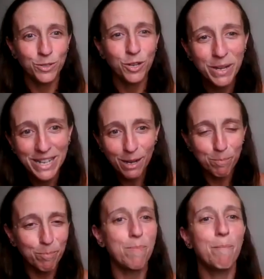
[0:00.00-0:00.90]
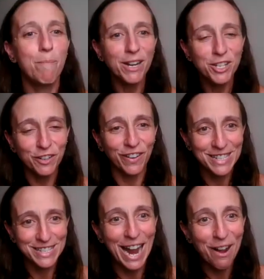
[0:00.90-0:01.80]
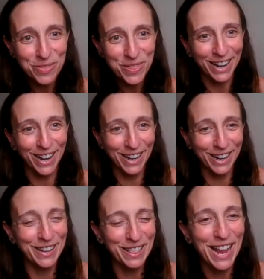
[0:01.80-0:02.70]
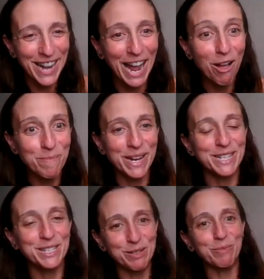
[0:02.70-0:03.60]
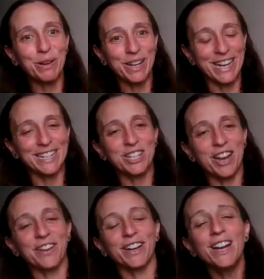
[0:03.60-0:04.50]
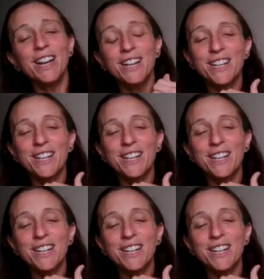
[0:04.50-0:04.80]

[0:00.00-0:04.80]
don't we need a bunch of us out there like helping and supporting each other?